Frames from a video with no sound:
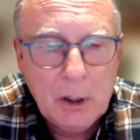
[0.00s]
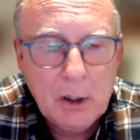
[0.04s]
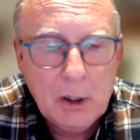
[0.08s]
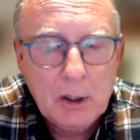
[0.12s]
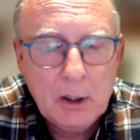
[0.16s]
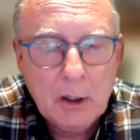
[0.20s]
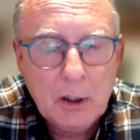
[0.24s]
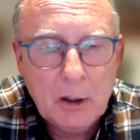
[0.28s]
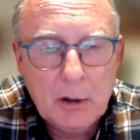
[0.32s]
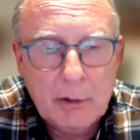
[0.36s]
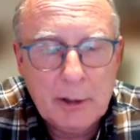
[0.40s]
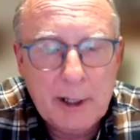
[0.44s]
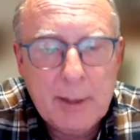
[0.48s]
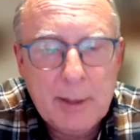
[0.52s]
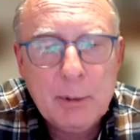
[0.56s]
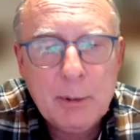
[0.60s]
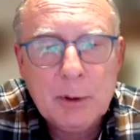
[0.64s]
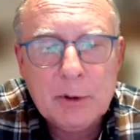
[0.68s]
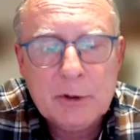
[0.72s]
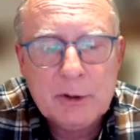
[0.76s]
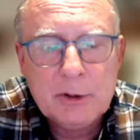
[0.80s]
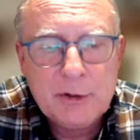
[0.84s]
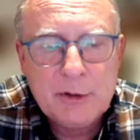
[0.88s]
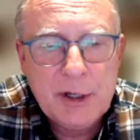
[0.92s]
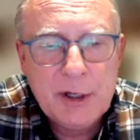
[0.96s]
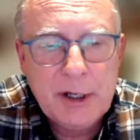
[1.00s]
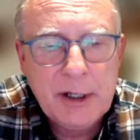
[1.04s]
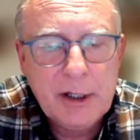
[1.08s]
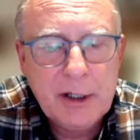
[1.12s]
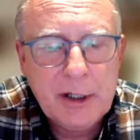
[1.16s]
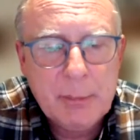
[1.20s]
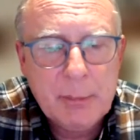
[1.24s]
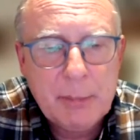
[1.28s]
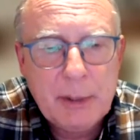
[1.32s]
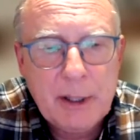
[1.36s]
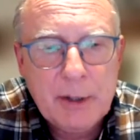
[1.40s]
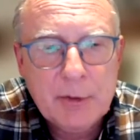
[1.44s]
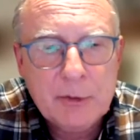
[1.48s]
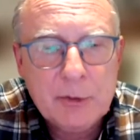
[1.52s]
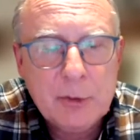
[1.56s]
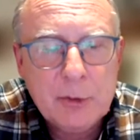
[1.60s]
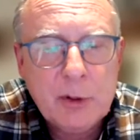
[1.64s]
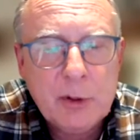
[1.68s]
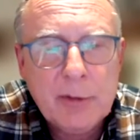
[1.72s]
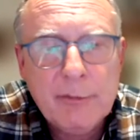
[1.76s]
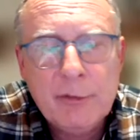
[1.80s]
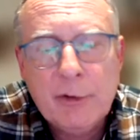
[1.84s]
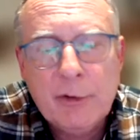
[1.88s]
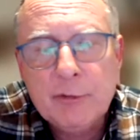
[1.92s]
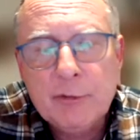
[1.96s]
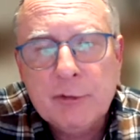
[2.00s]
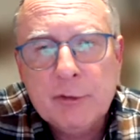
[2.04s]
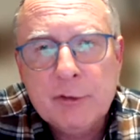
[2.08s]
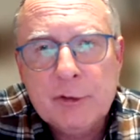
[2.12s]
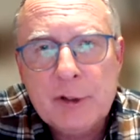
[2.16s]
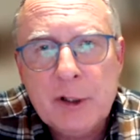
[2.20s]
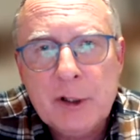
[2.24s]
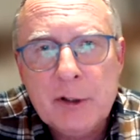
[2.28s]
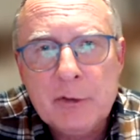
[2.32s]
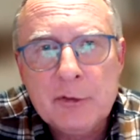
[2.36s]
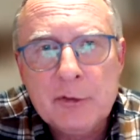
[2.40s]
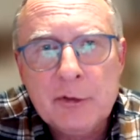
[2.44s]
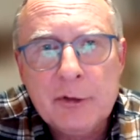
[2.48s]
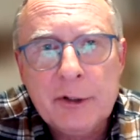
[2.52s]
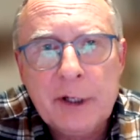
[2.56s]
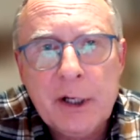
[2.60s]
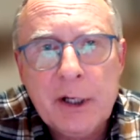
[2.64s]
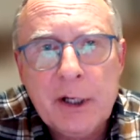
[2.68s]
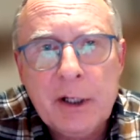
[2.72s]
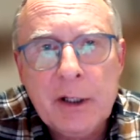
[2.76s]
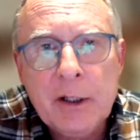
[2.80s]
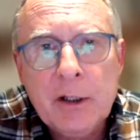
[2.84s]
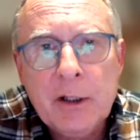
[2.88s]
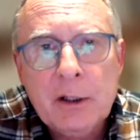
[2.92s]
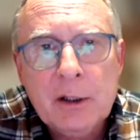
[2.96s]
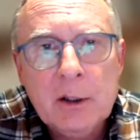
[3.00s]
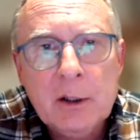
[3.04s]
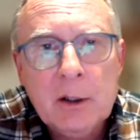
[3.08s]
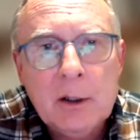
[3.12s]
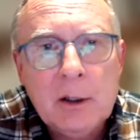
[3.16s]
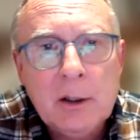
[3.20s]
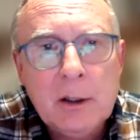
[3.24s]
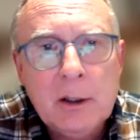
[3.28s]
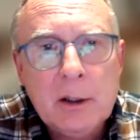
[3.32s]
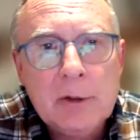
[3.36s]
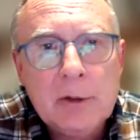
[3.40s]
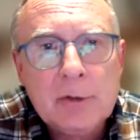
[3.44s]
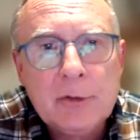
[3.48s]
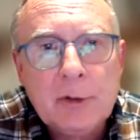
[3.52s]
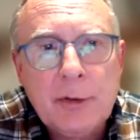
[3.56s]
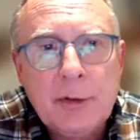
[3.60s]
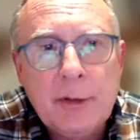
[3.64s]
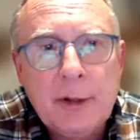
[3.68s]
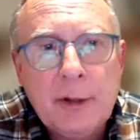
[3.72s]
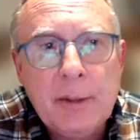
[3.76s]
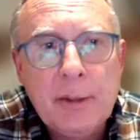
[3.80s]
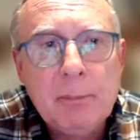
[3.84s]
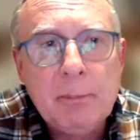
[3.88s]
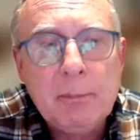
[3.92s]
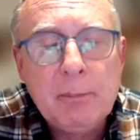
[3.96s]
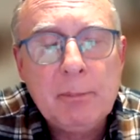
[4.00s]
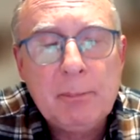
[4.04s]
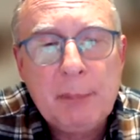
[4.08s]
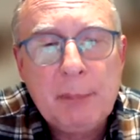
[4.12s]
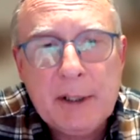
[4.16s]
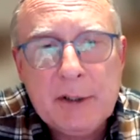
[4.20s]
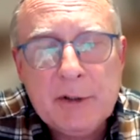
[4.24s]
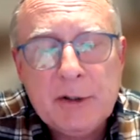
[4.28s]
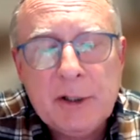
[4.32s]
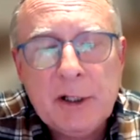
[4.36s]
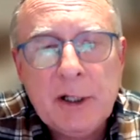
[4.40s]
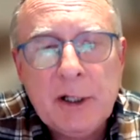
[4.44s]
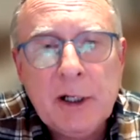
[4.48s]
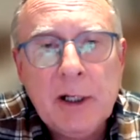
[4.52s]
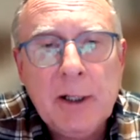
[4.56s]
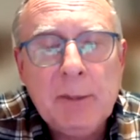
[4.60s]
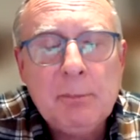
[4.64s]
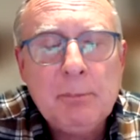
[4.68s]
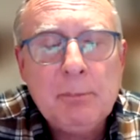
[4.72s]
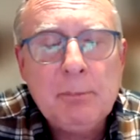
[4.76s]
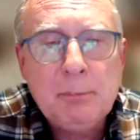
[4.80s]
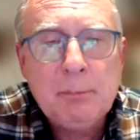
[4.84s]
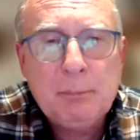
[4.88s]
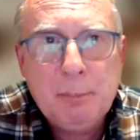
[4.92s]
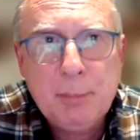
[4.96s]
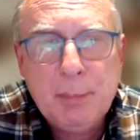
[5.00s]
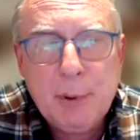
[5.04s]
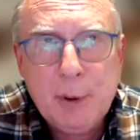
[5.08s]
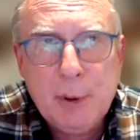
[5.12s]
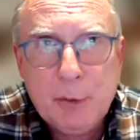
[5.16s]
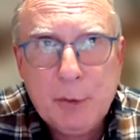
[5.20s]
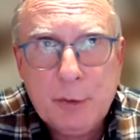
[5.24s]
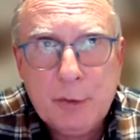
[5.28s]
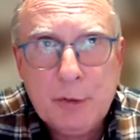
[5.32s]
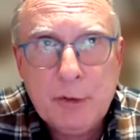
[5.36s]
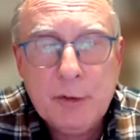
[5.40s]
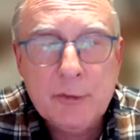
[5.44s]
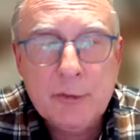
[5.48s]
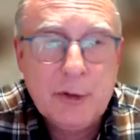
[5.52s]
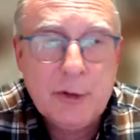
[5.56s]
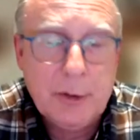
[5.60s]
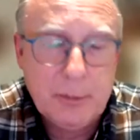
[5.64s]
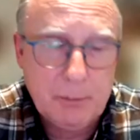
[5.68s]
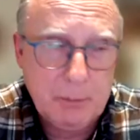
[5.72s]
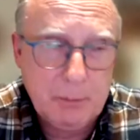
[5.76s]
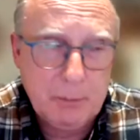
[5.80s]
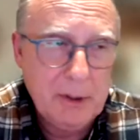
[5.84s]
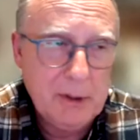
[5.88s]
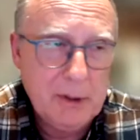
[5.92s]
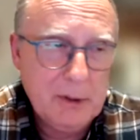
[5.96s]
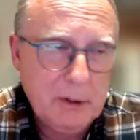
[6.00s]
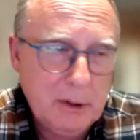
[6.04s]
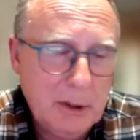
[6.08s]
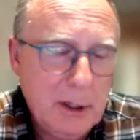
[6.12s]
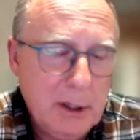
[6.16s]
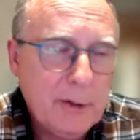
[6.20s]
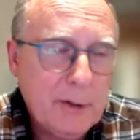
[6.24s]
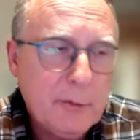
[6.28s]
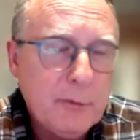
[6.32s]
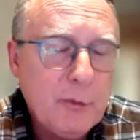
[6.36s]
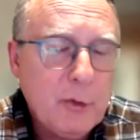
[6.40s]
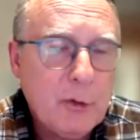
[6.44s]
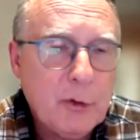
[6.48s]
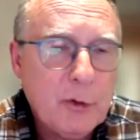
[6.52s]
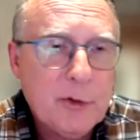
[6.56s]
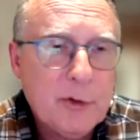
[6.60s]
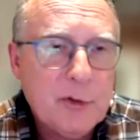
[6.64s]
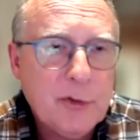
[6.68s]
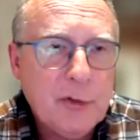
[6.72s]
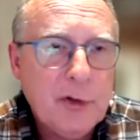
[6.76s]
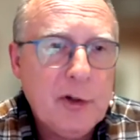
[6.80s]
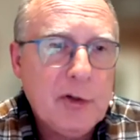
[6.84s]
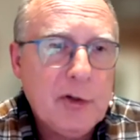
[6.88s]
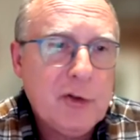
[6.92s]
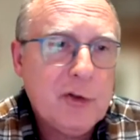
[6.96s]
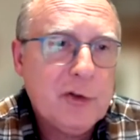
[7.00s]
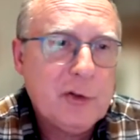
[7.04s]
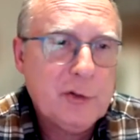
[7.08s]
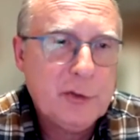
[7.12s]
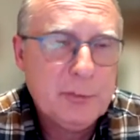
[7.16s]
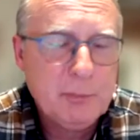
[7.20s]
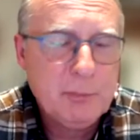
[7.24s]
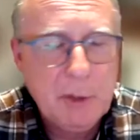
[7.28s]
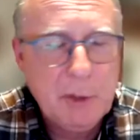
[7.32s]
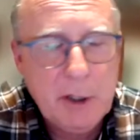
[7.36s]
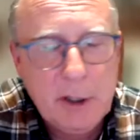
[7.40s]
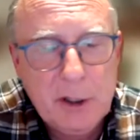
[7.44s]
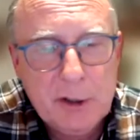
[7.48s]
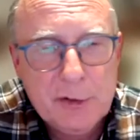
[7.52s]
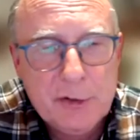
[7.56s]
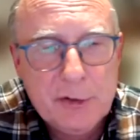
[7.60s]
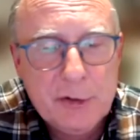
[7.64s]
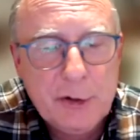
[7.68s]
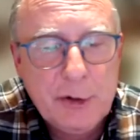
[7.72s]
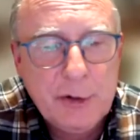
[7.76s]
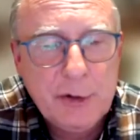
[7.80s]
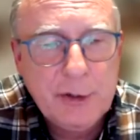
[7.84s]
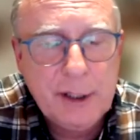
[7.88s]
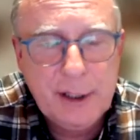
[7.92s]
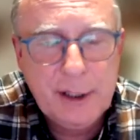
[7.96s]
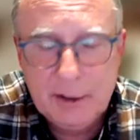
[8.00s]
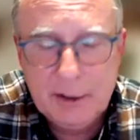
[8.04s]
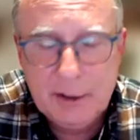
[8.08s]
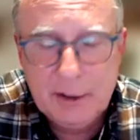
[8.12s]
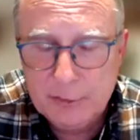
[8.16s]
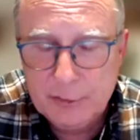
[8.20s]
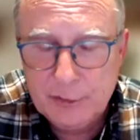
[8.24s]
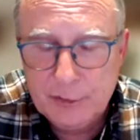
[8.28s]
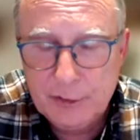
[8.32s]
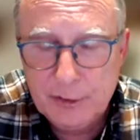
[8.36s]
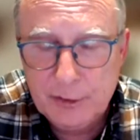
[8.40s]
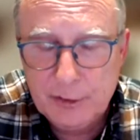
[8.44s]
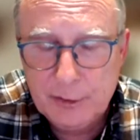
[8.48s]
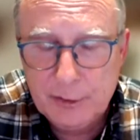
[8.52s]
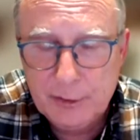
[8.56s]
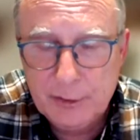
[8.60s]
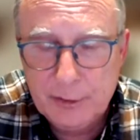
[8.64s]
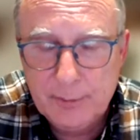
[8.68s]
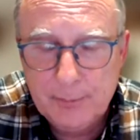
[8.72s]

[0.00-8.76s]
are able to take about 1,200 tons a day. So they basically so like forage fish, sardines and